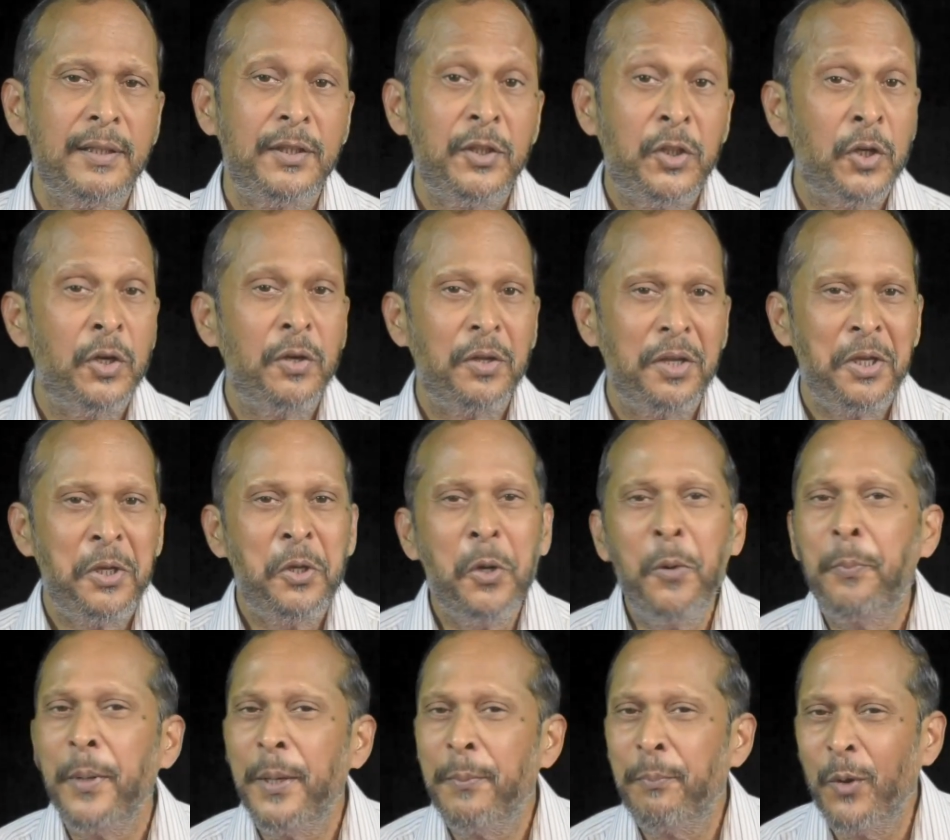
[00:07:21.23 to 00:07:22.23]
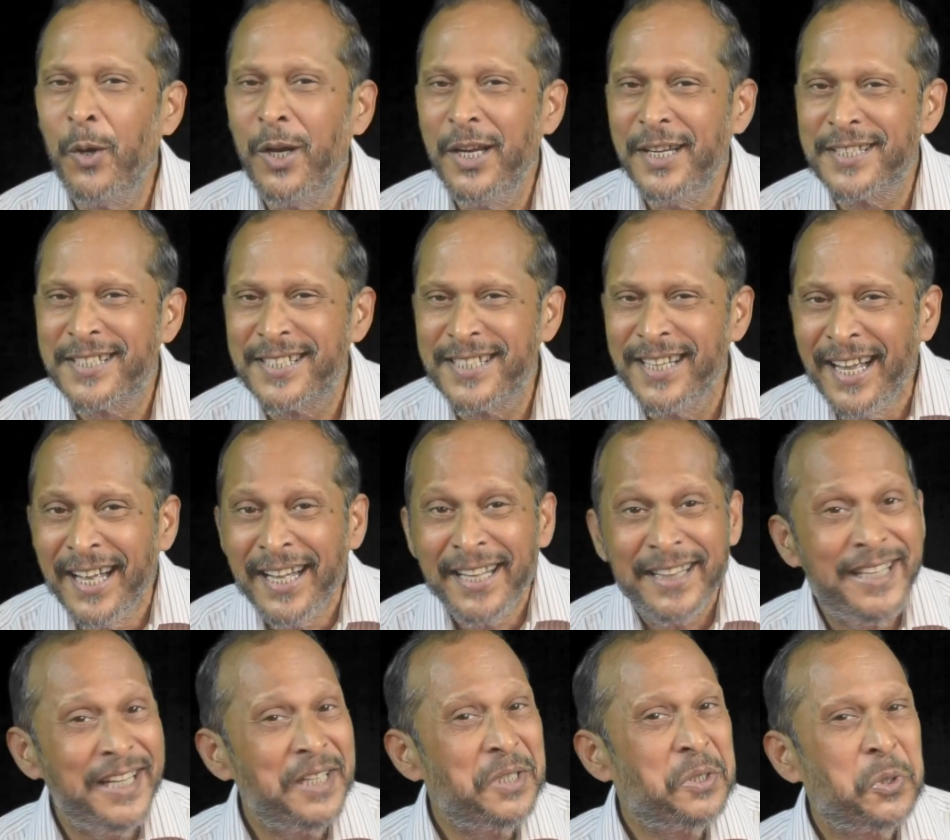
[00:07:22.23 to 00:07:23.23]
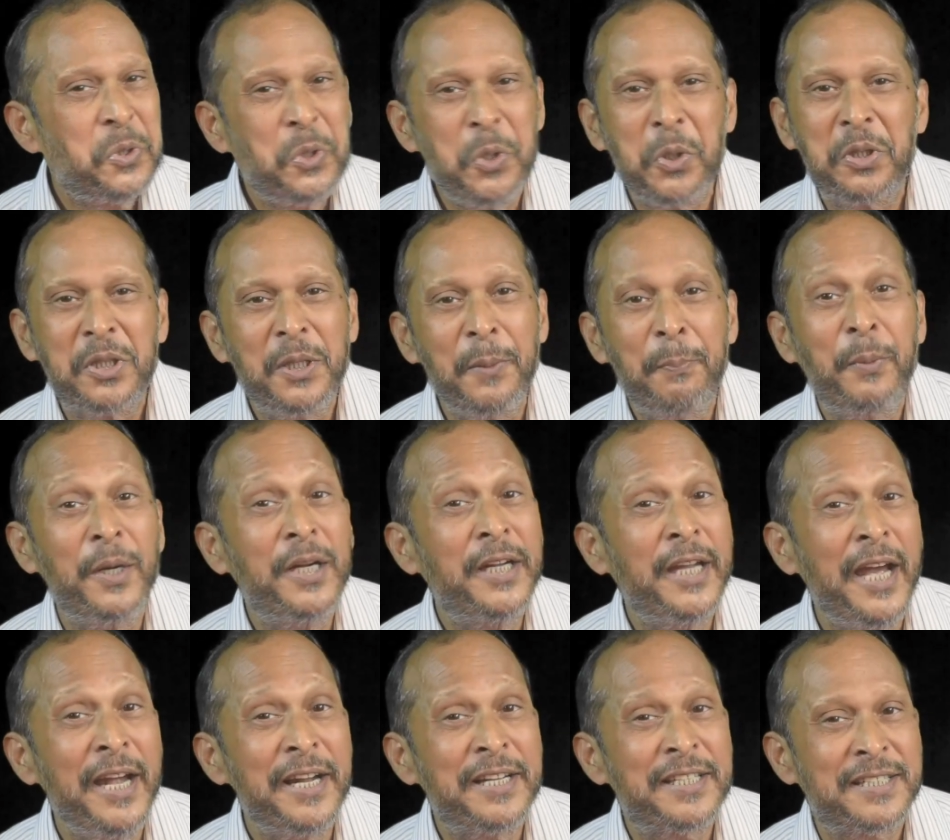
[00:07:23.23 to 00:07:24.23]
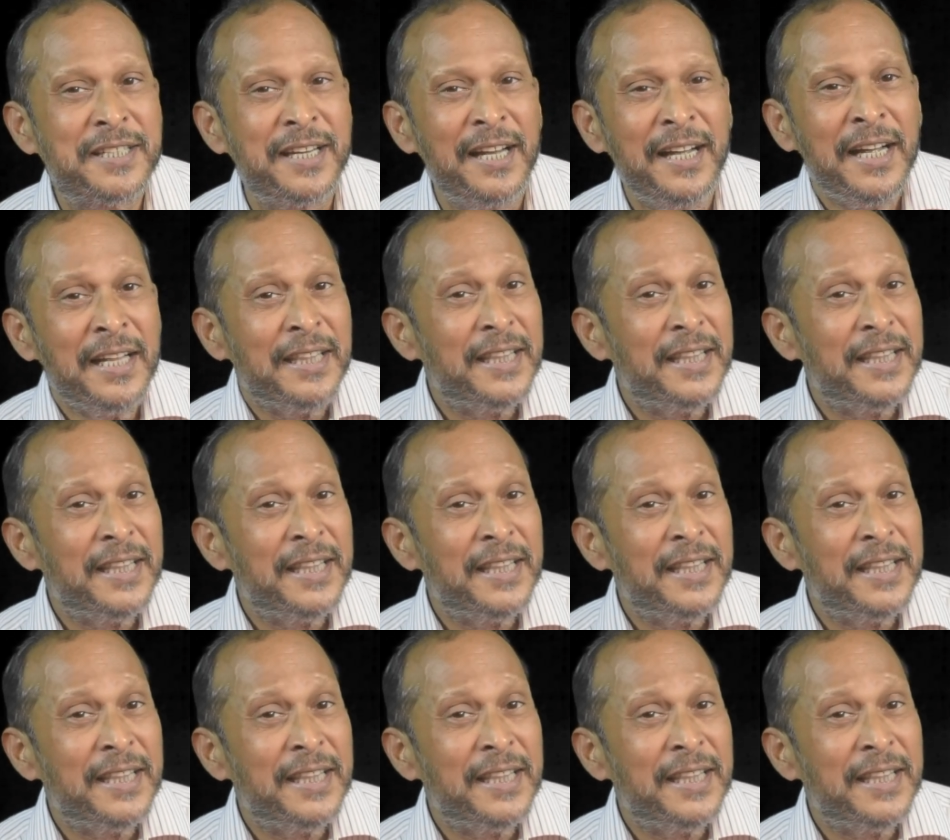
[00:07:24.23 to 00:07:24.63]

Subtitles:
The UP police then took the pretext